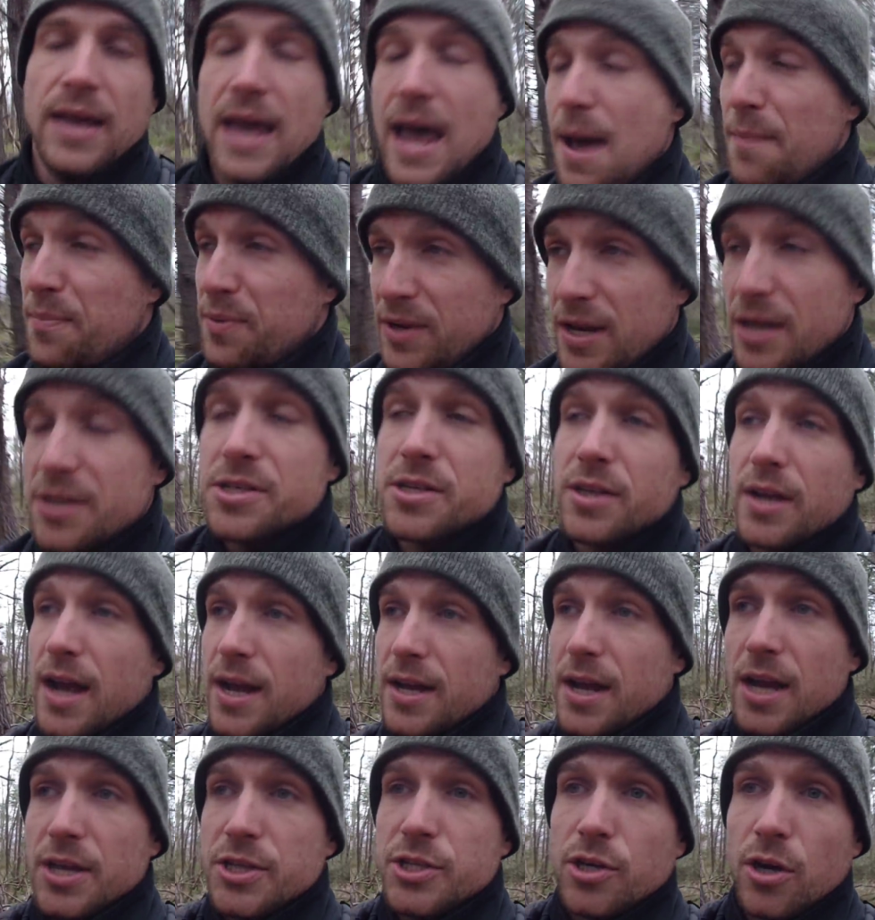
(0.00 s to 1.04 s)
It happened yesterday.
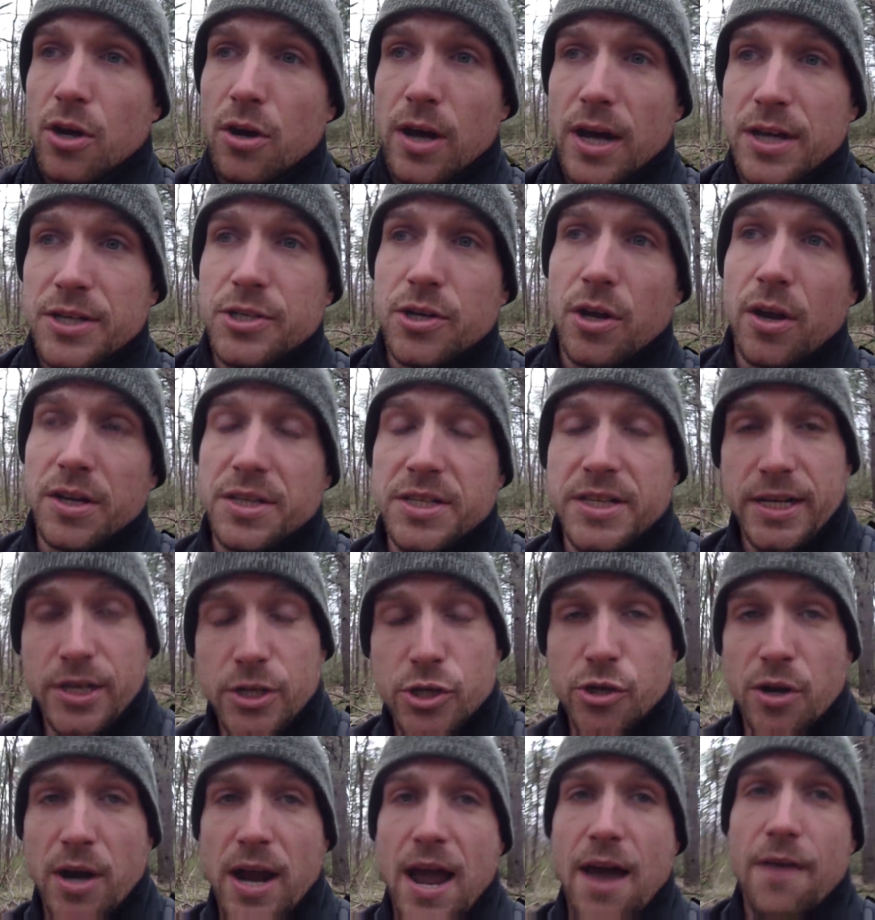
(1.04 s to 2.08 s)
I saw a
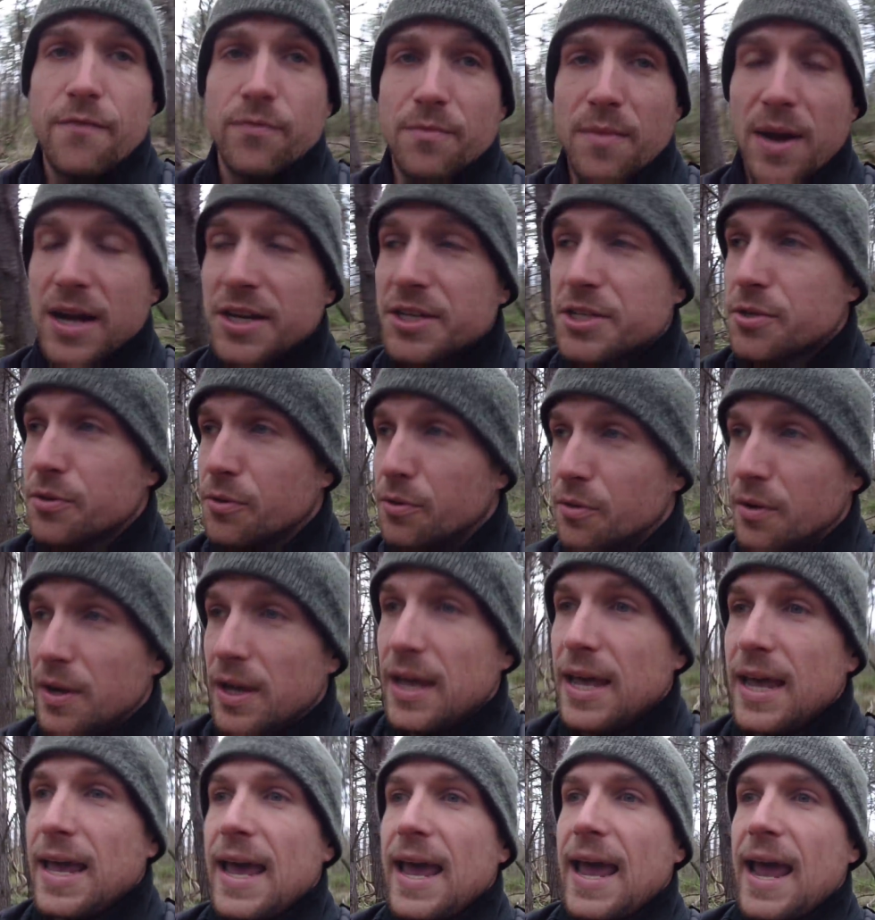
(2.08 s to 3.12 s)
teacher I had from high school,
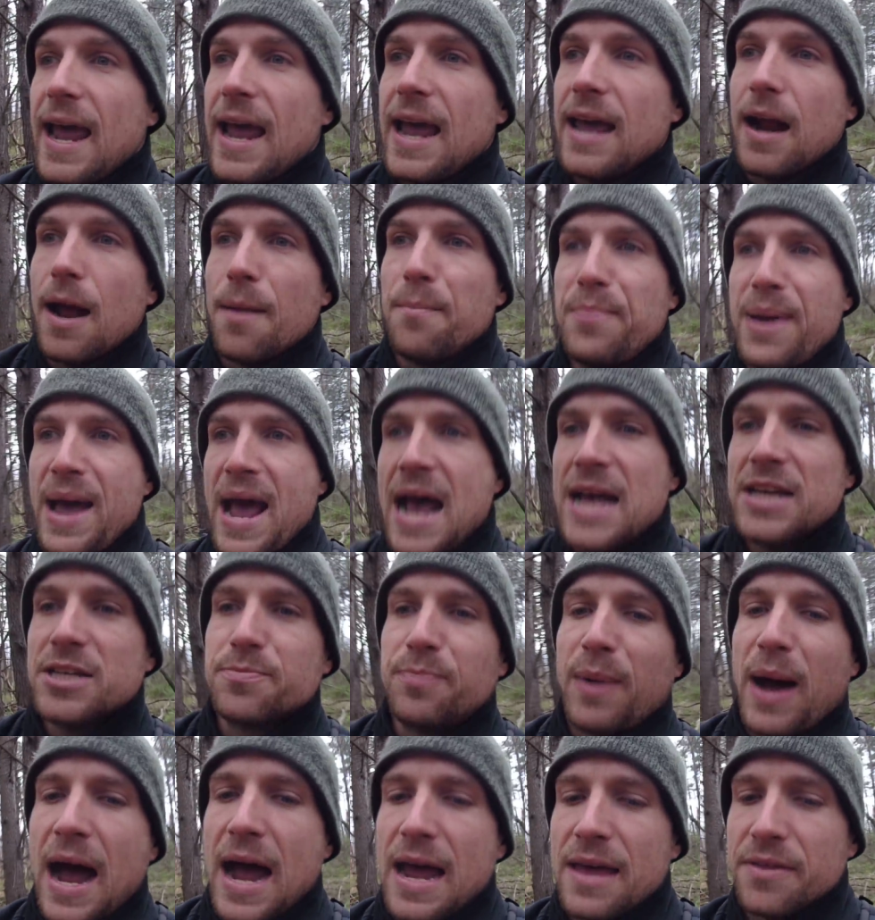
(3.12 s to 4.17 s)
and I
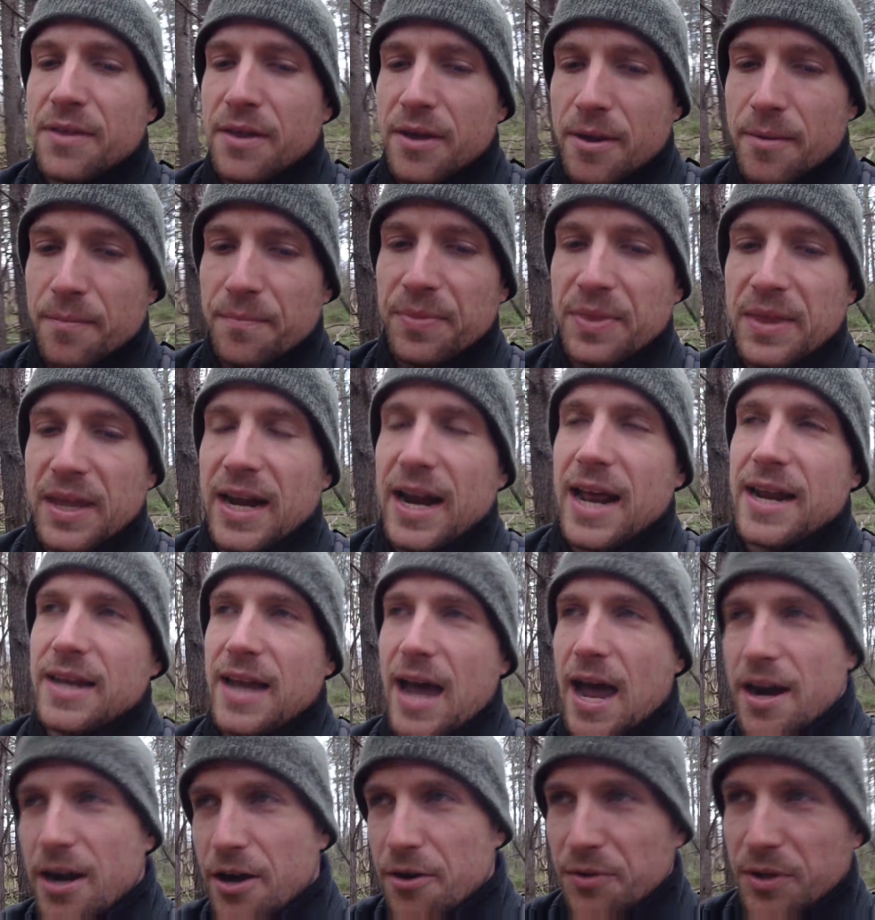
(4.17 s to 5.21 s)
passed by them, and I
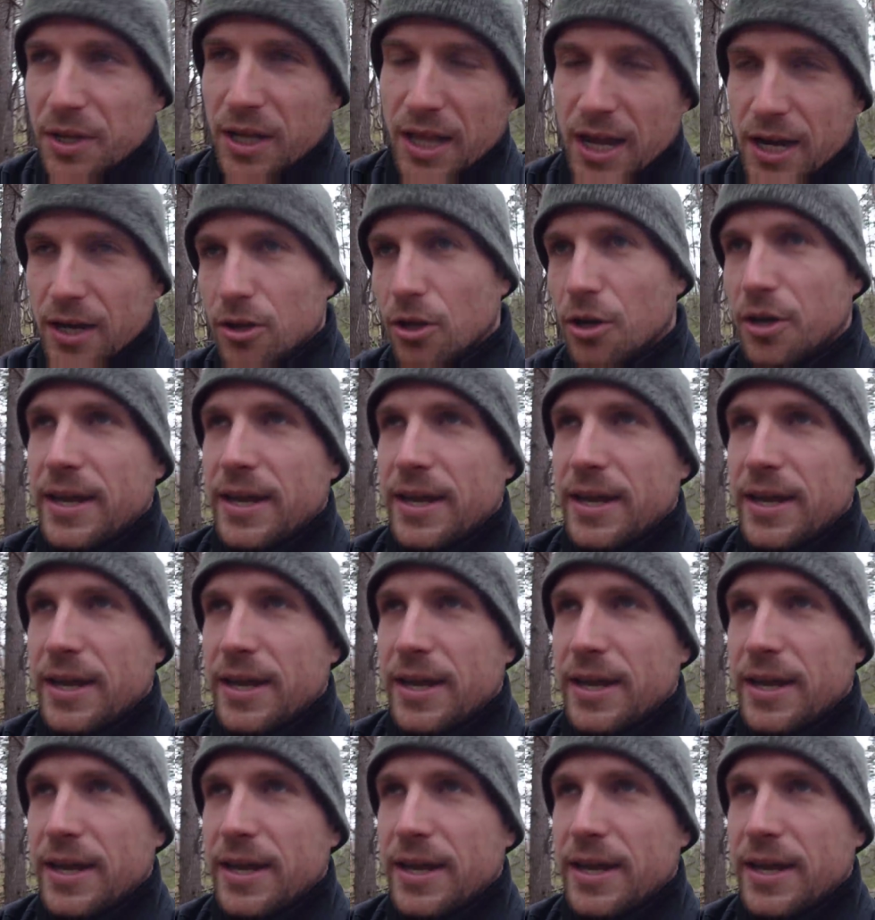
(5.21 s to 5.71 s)
didn't really like